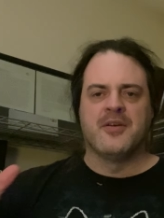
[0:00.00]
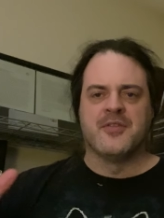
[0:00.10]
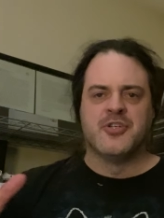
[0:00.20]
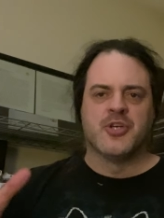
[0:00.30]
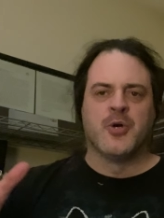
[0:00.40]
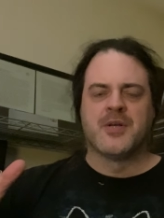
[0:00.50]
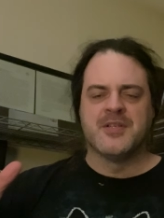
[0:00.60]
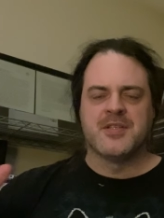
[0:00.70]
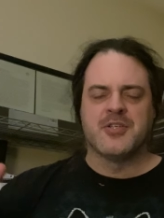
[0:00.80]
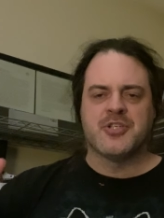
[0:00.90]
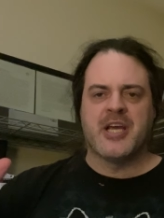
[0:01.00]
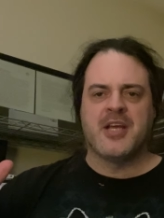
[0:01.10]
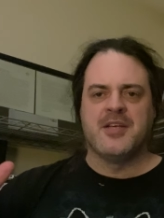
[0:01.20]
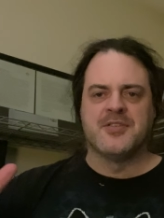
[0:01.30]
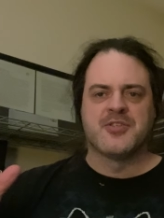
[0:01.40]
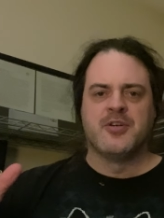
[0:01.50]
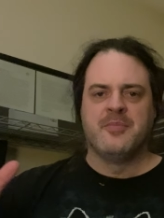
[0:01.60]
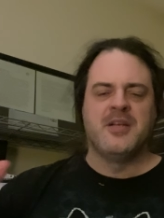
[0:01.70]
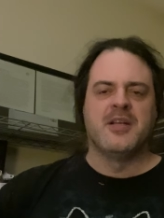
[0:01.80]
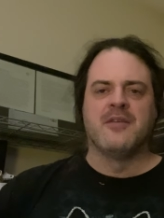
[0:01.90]
the joke is that Shaggy and
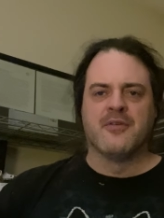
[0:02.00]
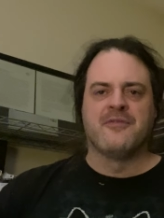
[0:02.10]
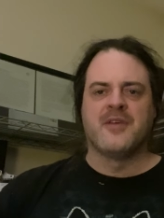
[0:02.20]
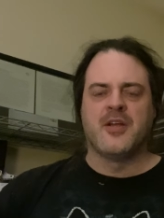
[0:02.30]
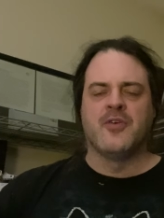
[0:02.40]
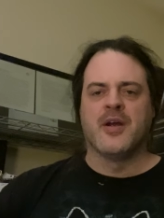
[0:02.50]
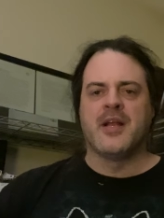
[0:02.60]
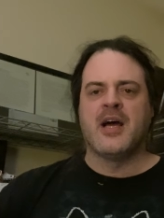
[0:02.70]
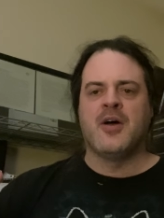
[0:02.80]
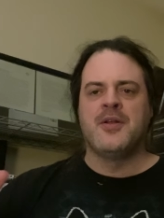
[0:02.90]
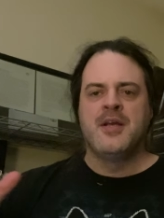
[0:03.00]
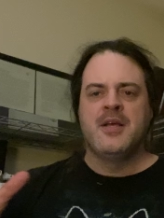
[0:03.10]
Scooby never figure it out